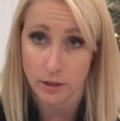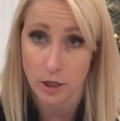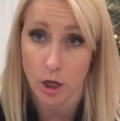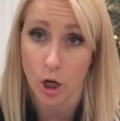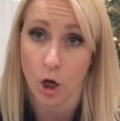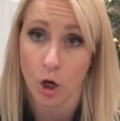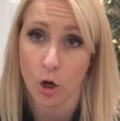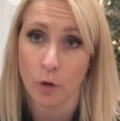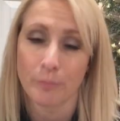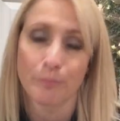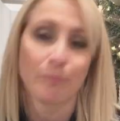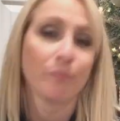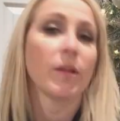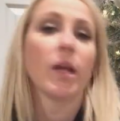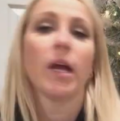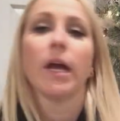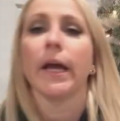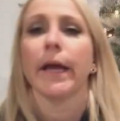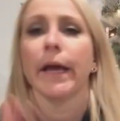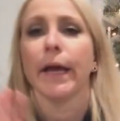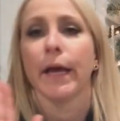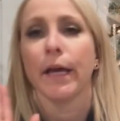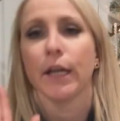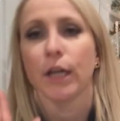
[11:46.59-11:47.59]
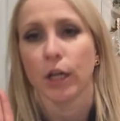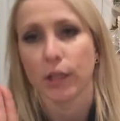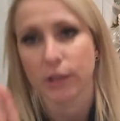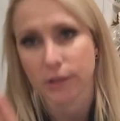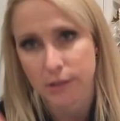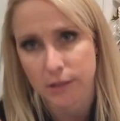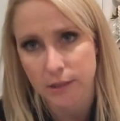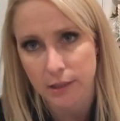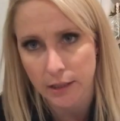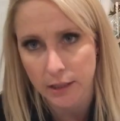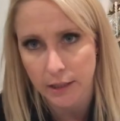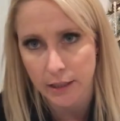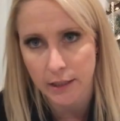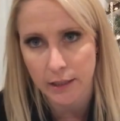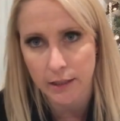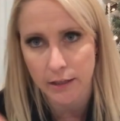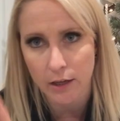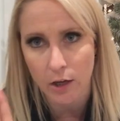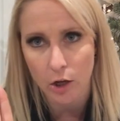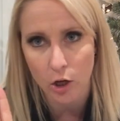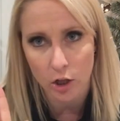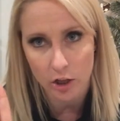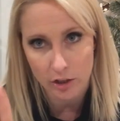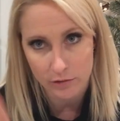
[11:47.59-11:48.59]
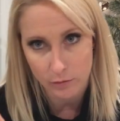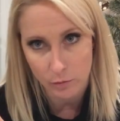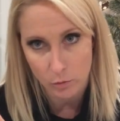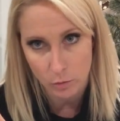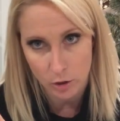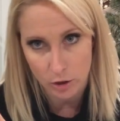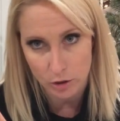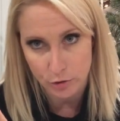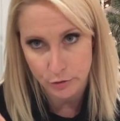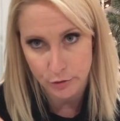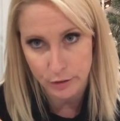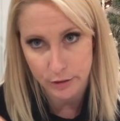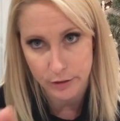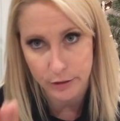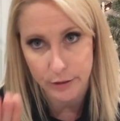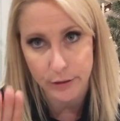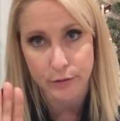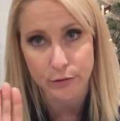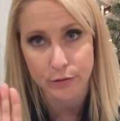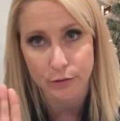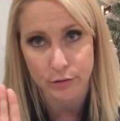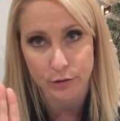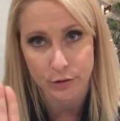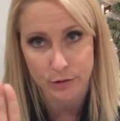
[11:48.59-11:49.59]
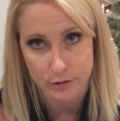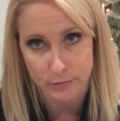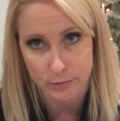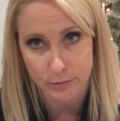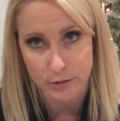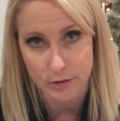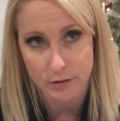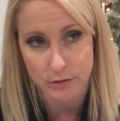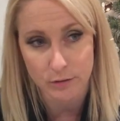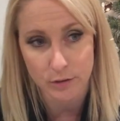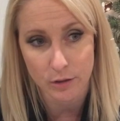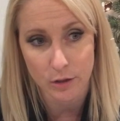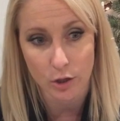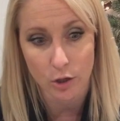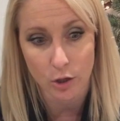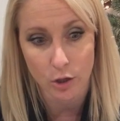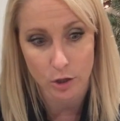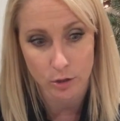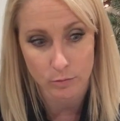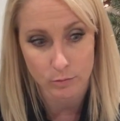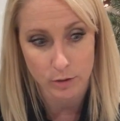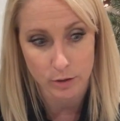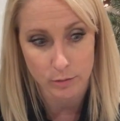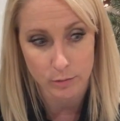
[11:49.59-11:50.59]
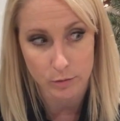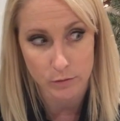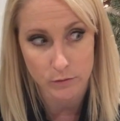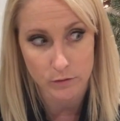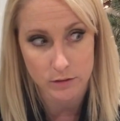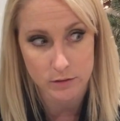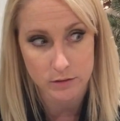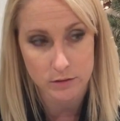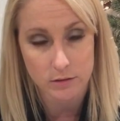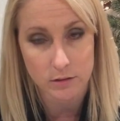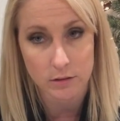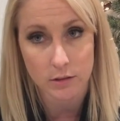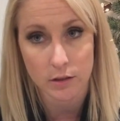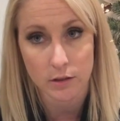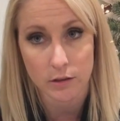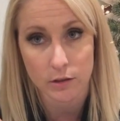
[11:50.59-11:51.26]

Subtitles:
Oh, and on Sling, all I've been watching is Christmas Hallmark movies.